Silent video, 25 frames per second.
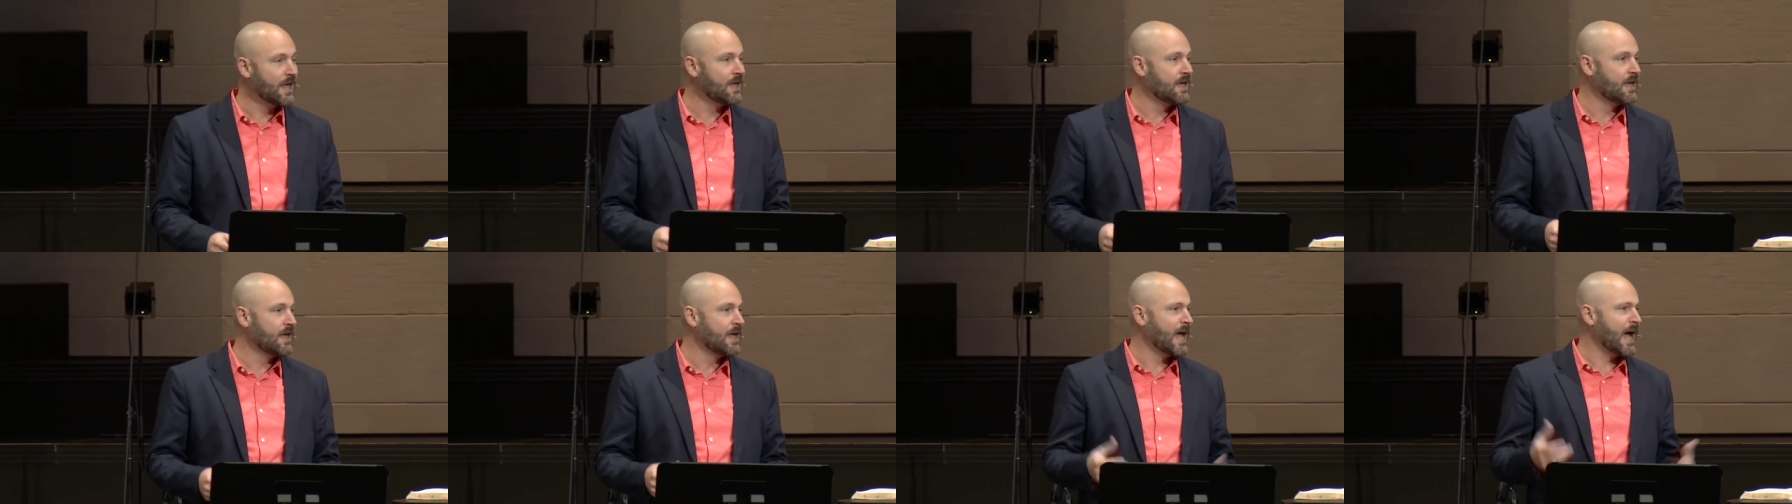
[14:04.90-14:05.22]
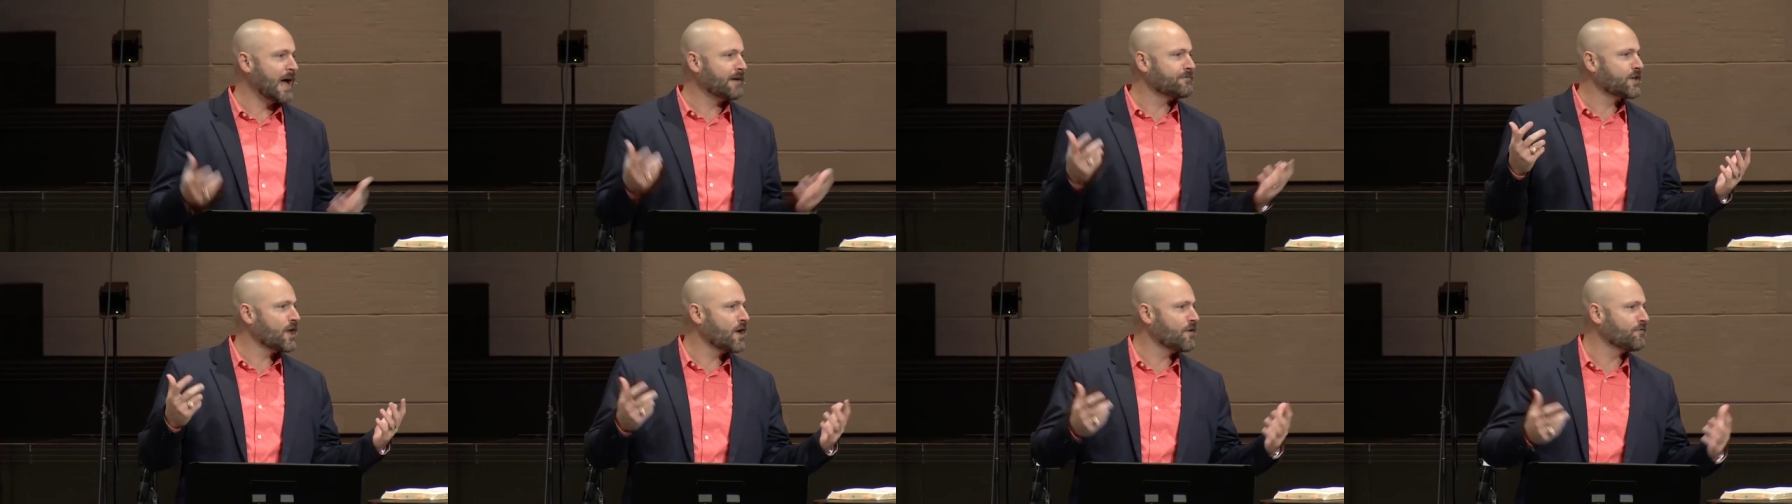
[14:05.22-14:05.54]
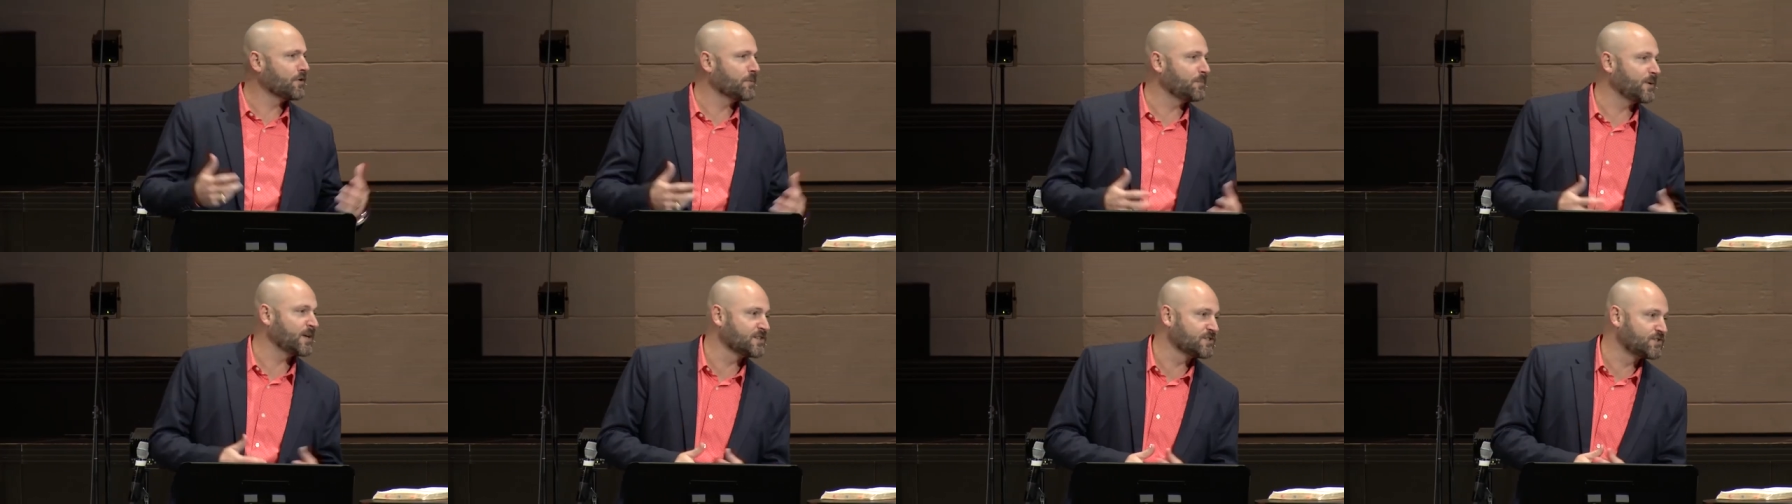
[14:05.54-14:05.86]
Have you ever
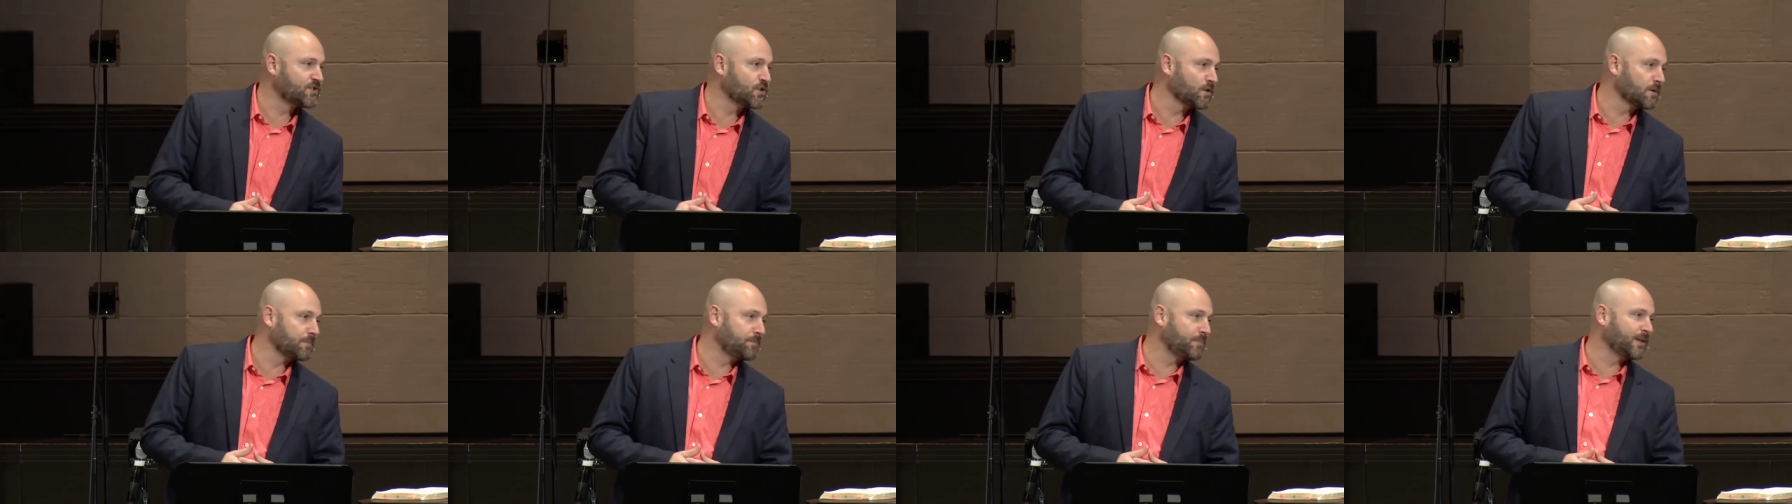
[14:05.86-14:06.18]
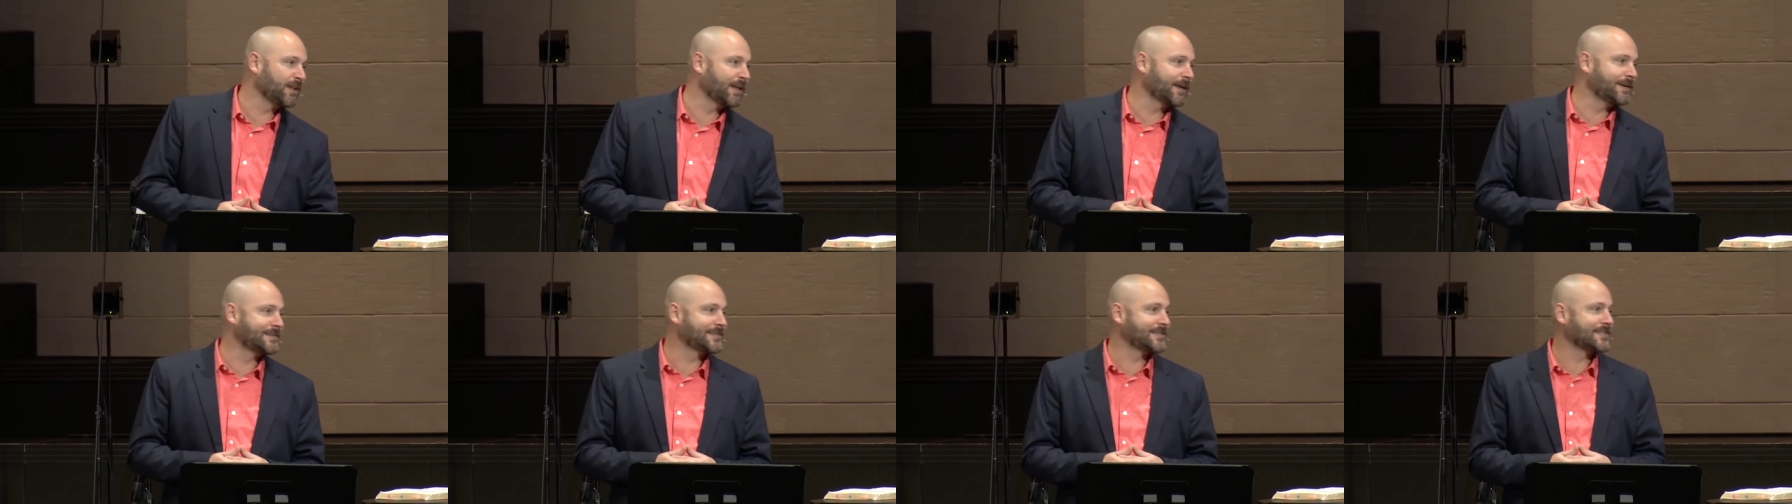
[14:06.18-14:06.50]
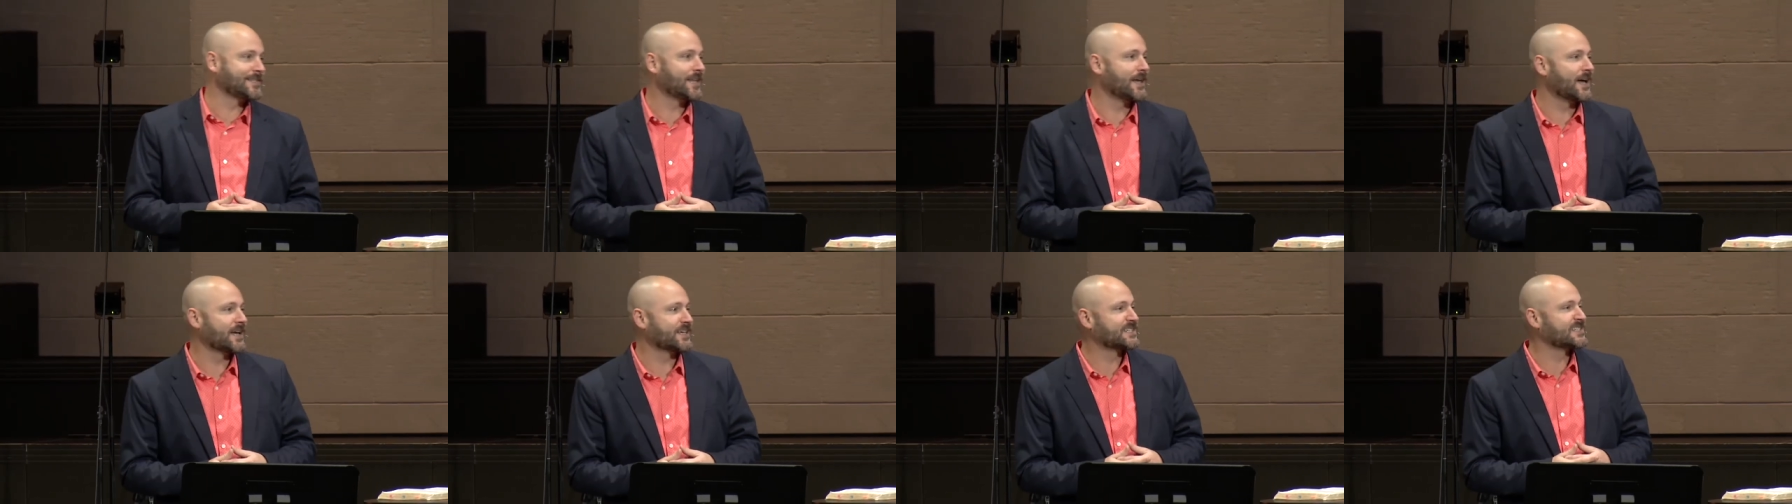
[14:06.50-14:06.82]
been to a place
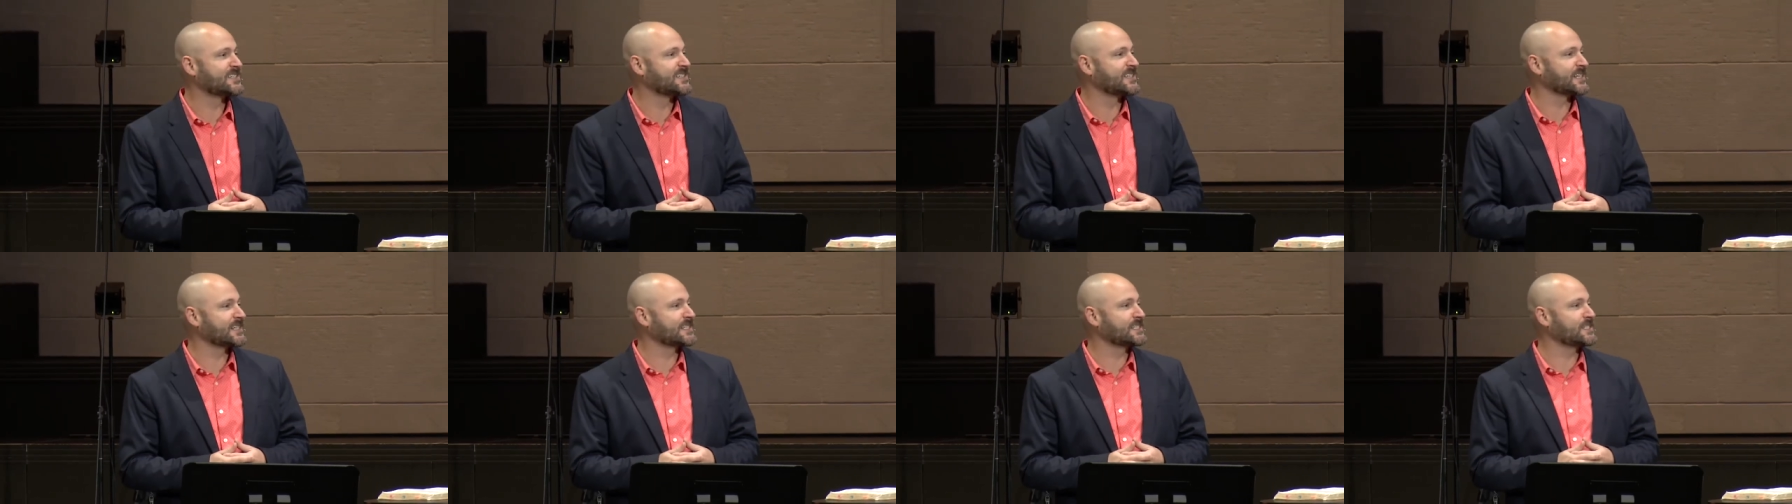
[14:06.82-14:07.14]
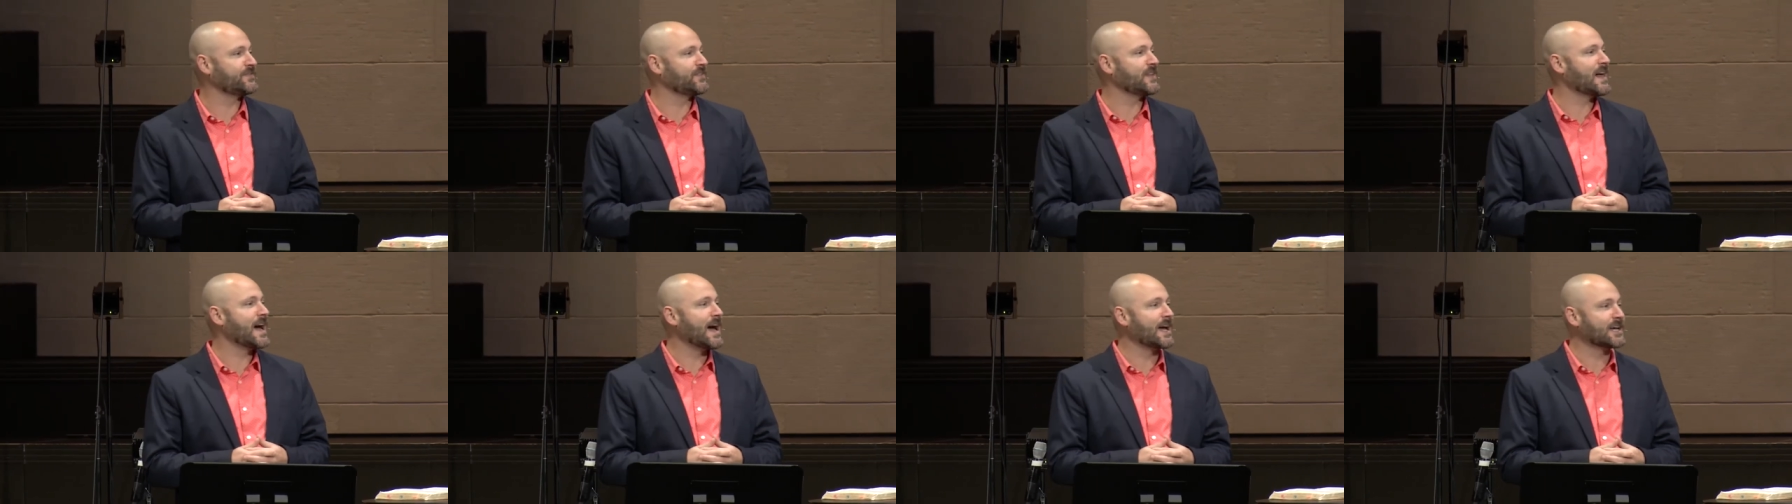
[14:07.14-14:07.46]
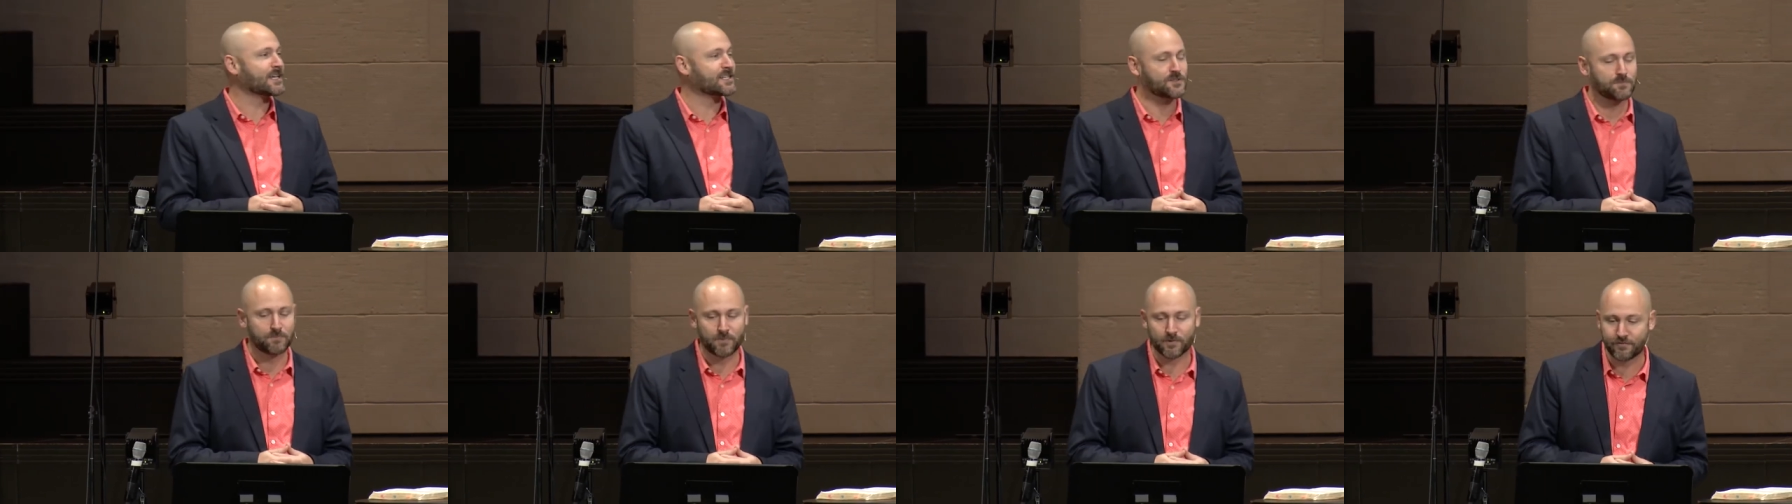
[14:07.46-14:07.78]
like Six
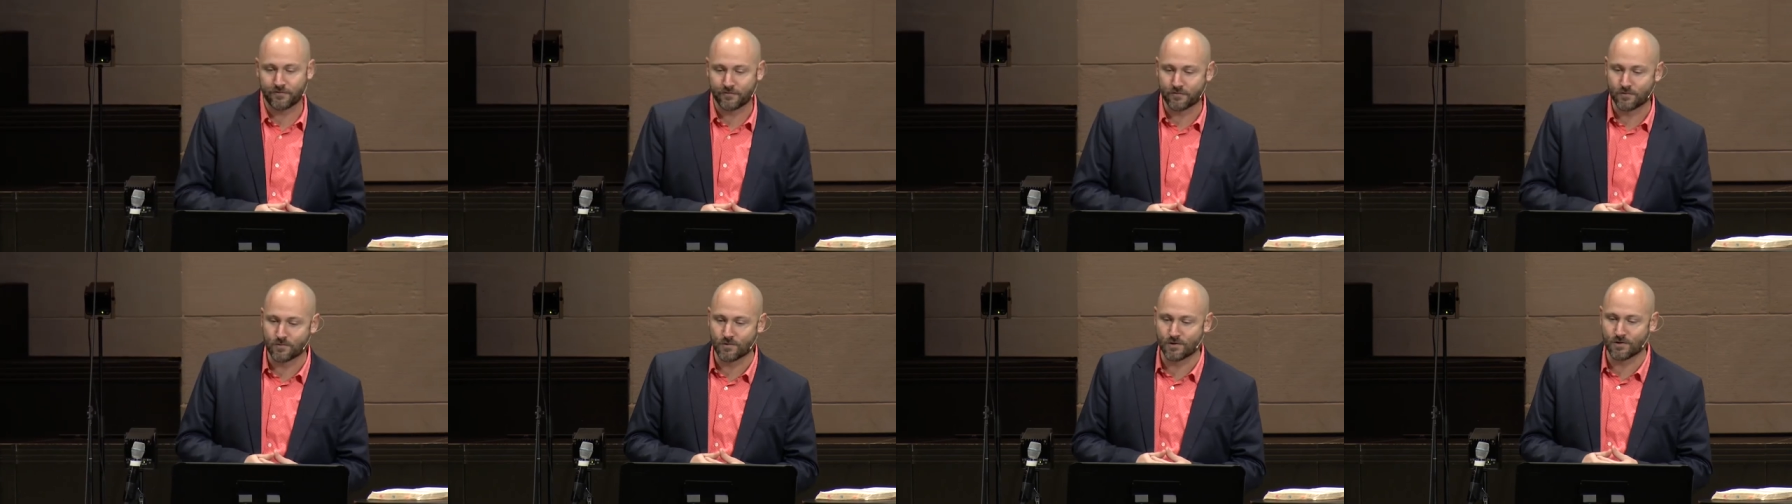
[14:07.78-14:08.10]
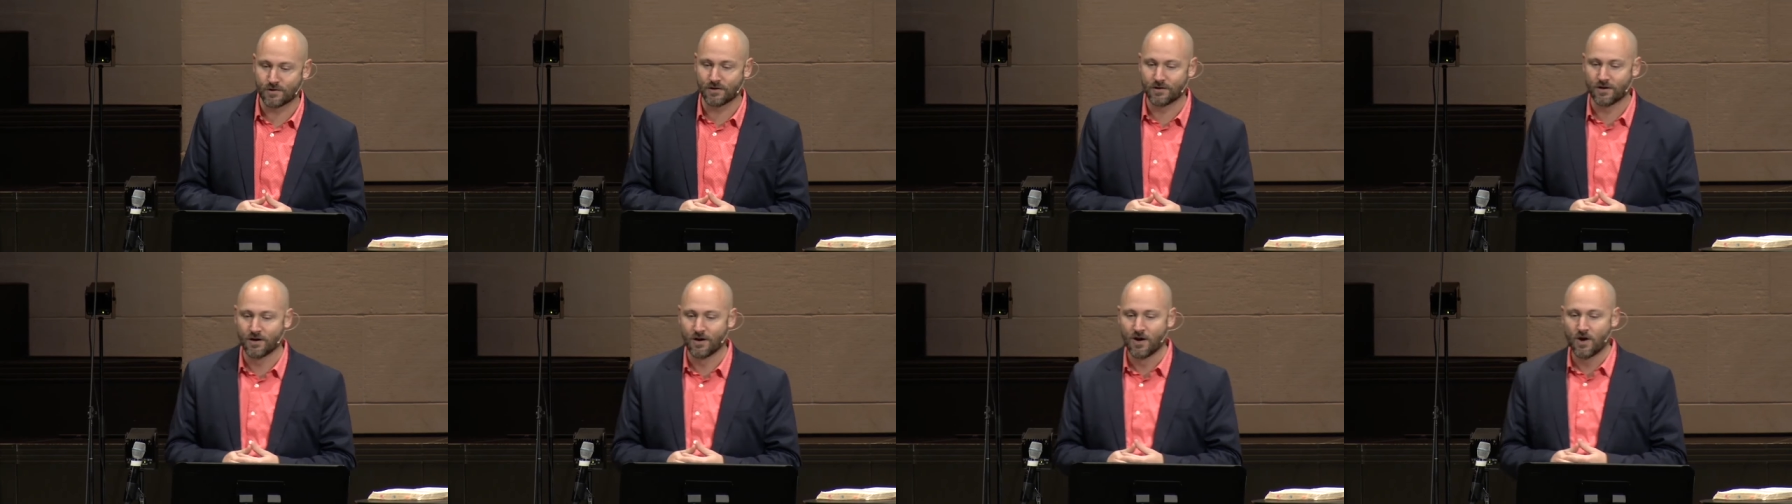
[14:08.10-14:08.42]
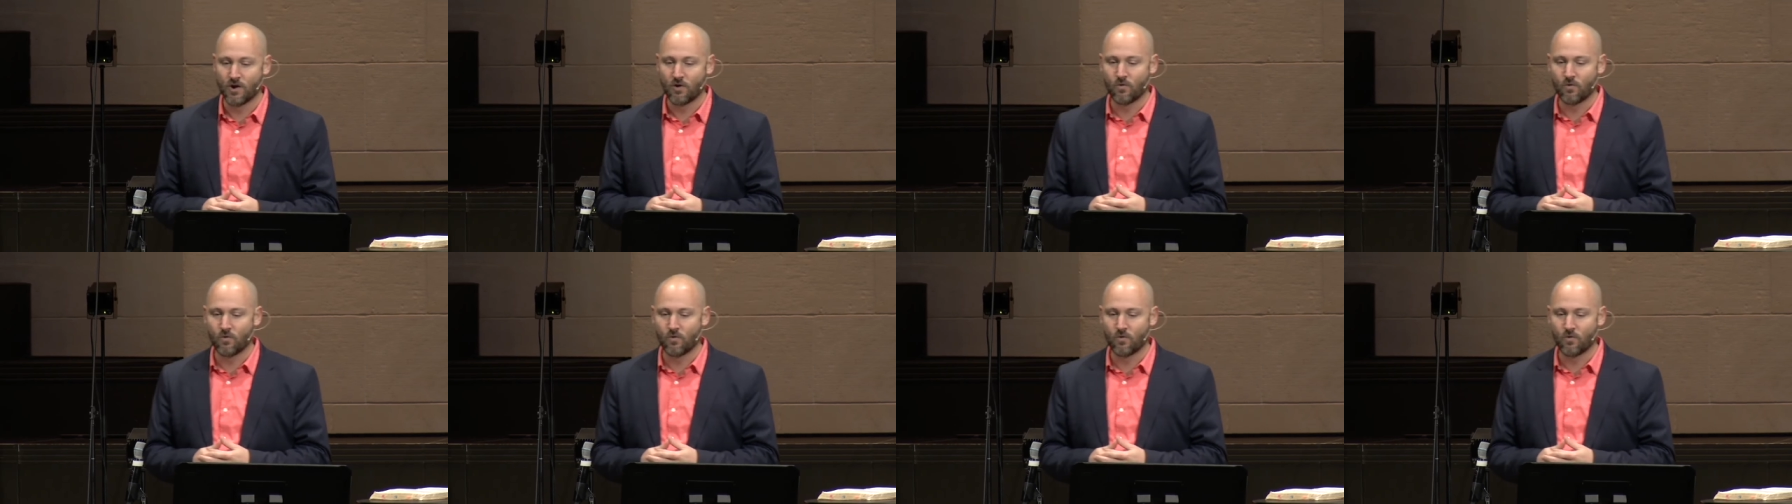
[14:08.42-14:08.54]
Flags before